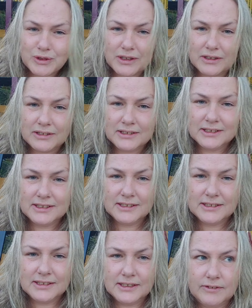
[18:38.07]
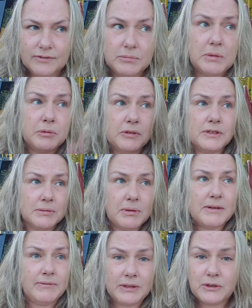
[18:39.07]
there. Remember some
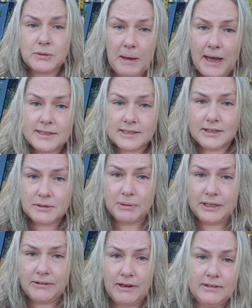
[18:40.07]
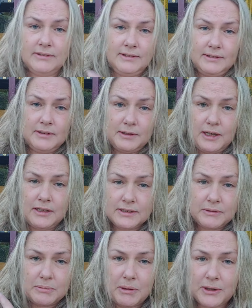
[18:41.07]
of my videos passed in this playground, the dogs
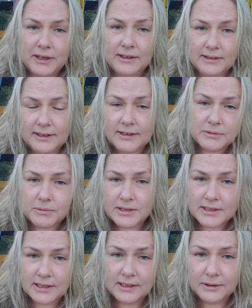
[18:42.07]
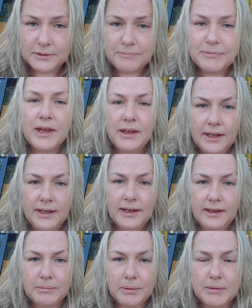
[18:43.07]
that were barking, and they just wanted to say hello?
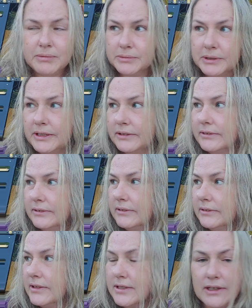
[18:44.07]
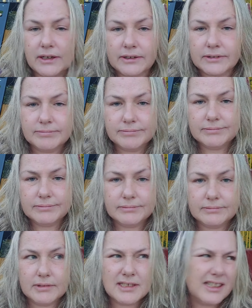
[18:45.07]
Yeah, probably the skunk.
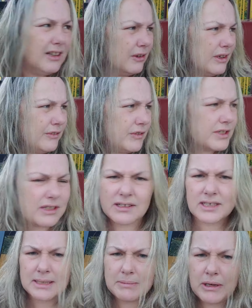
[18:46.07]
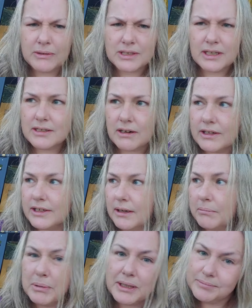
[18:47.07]
It's a little early for the skunks to come out. It's not dark
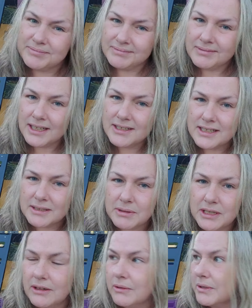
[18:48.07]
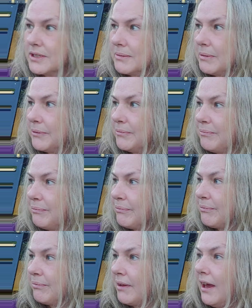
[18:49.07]
yet, but I see some of the young ones come out.
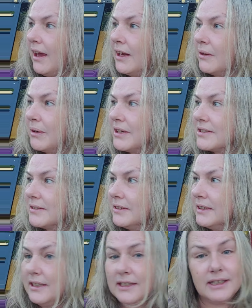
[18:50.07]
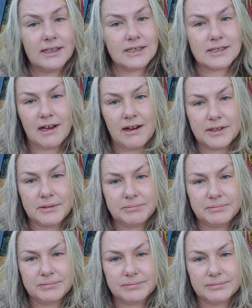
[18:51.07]
Anyways, it is
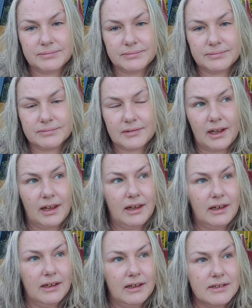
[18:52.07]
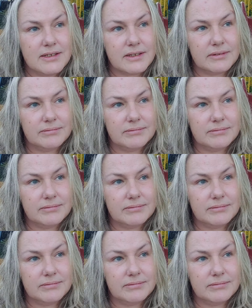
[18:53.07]
autumn, and